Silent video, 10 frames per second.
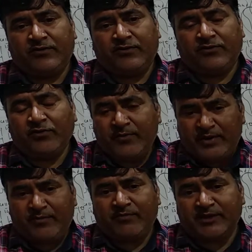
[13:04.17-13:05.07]
so
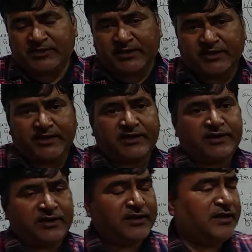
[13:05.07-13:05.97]
many members are
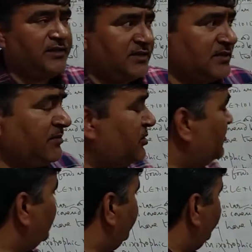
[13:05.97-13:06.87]
there in this subgroup.